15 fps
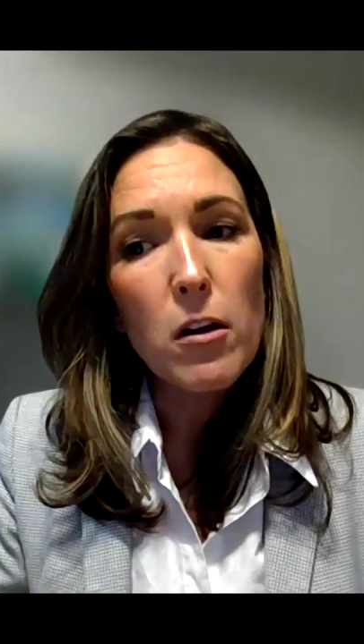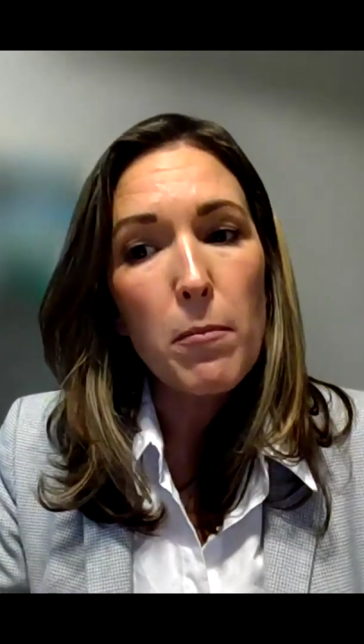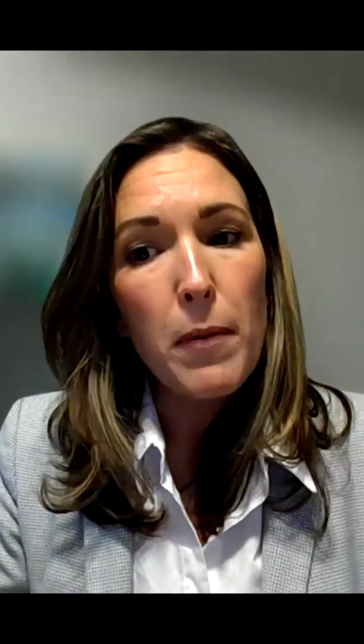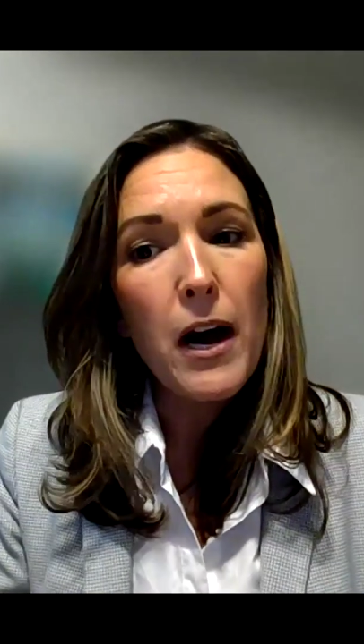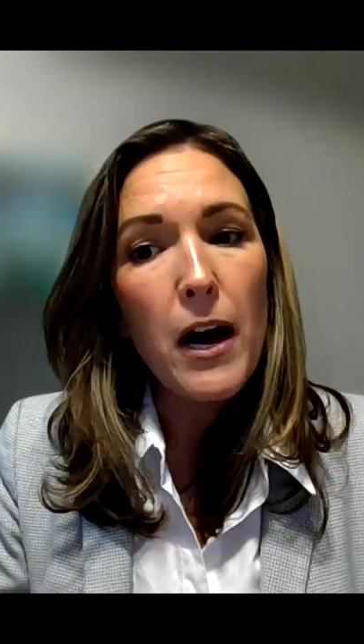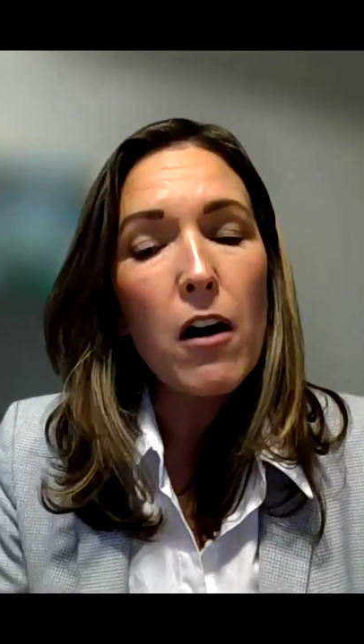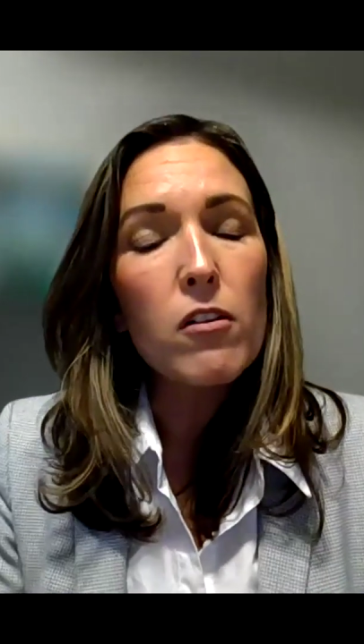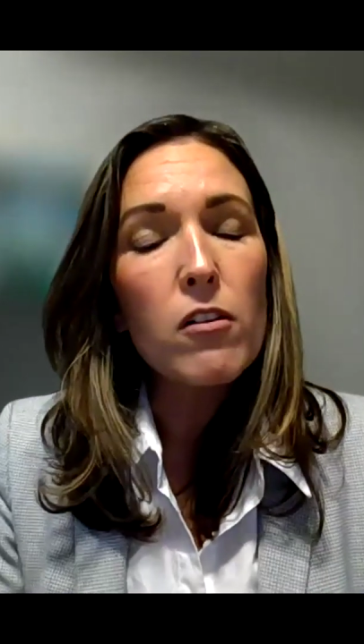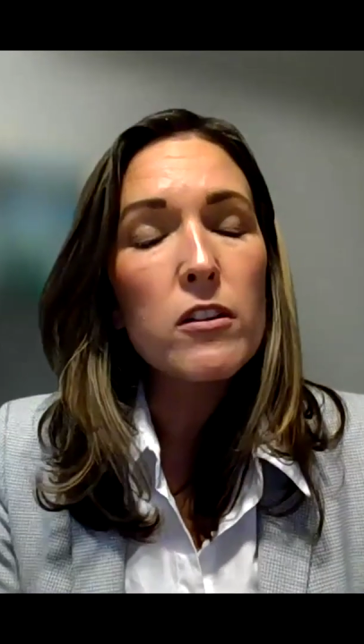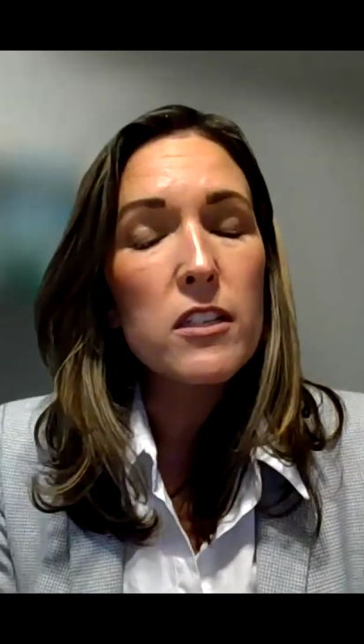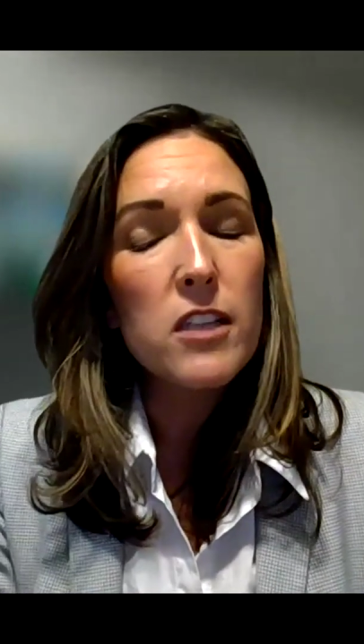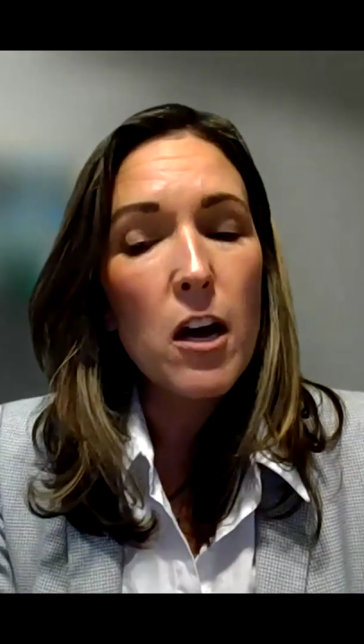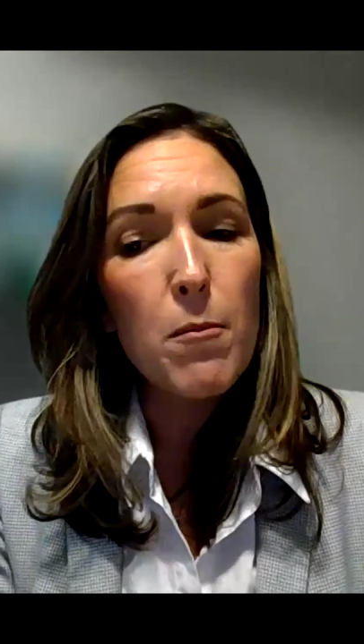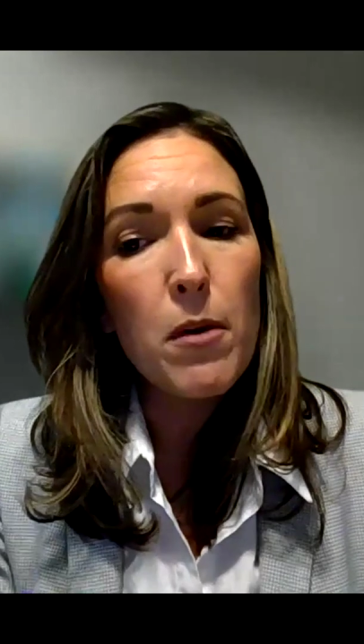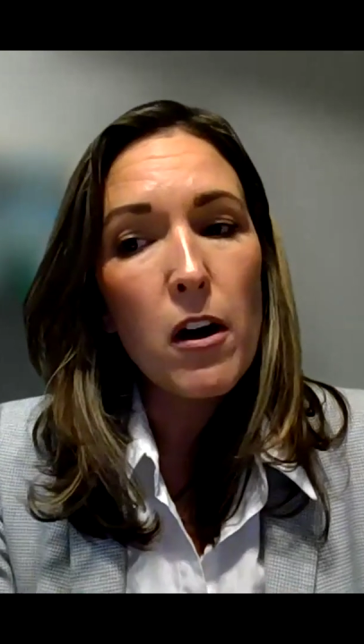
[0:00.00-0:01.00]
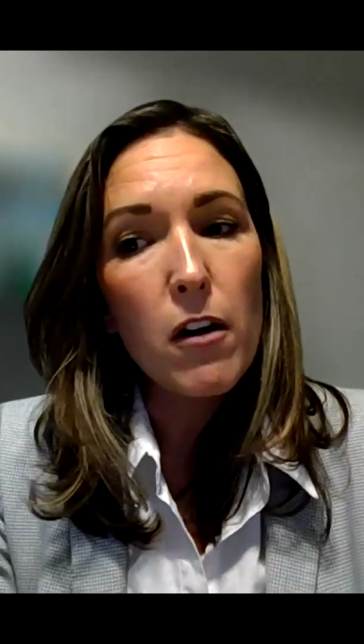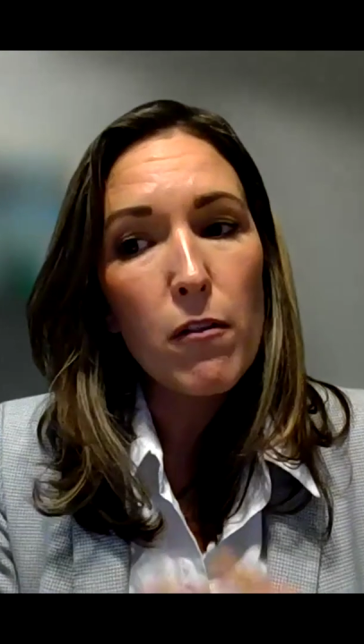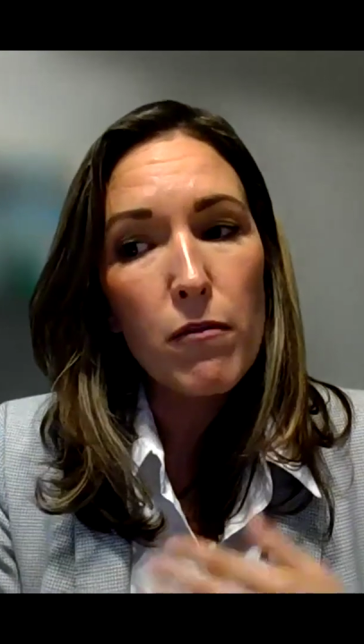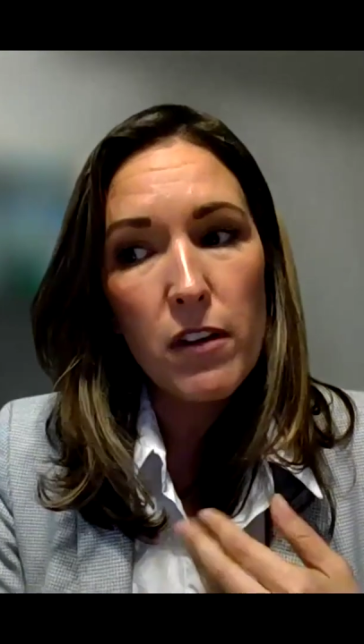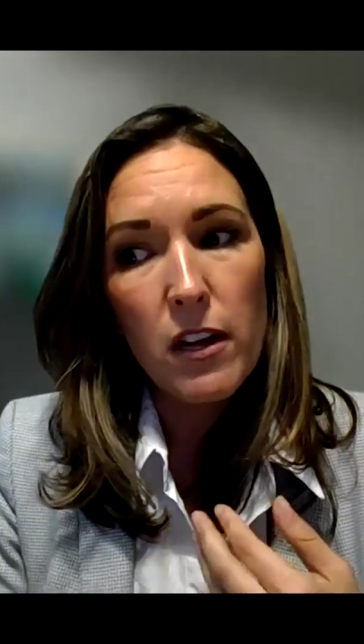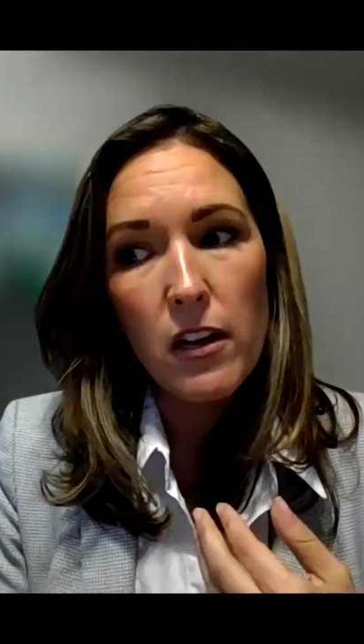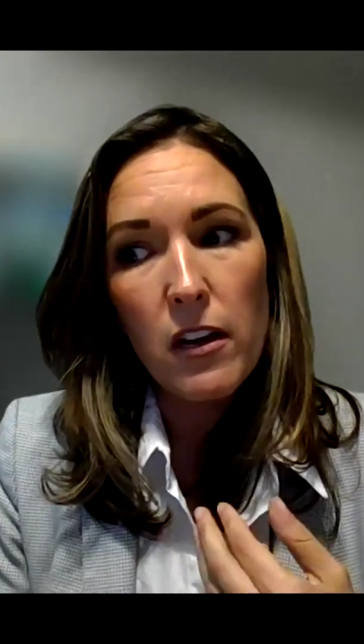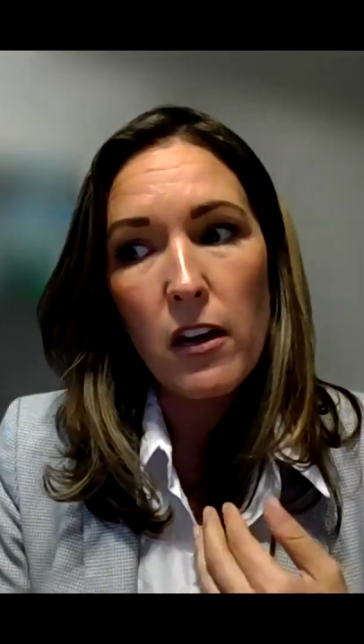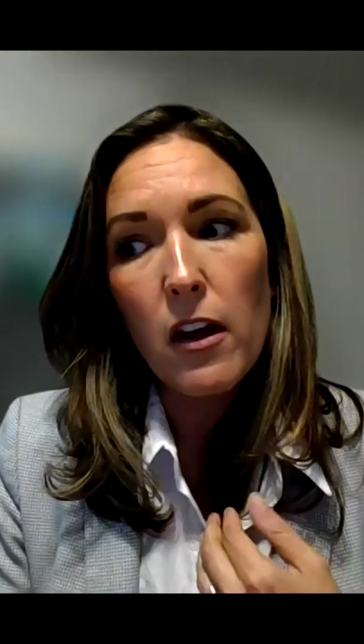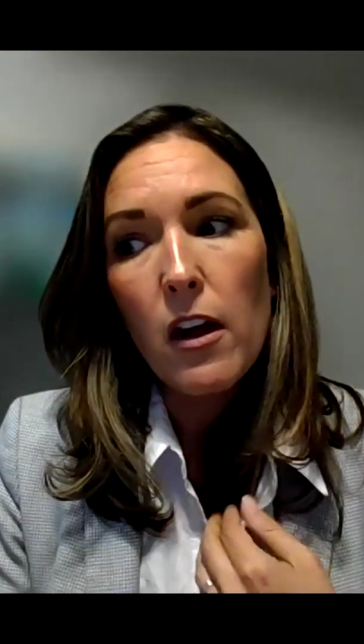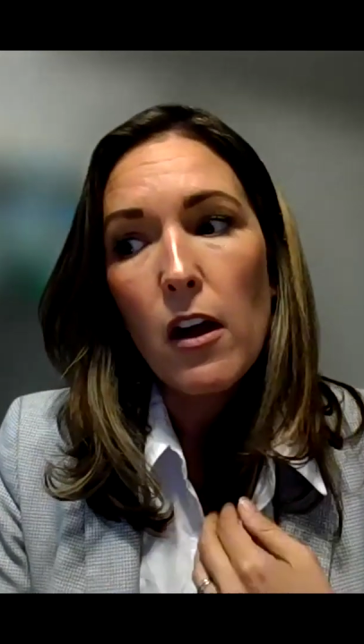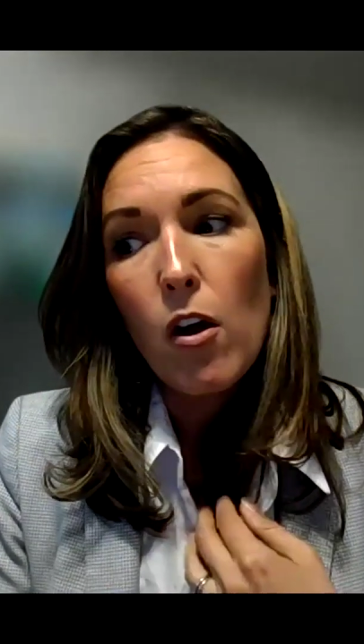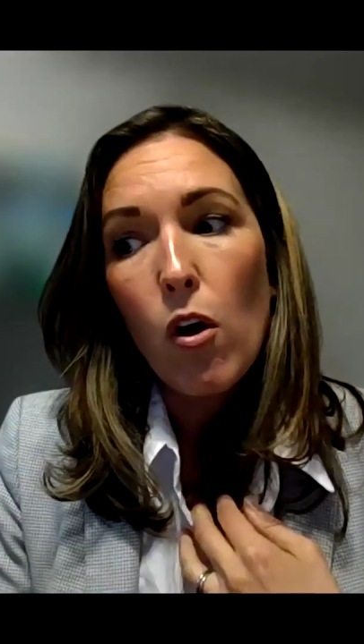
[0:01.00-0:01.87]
about some of the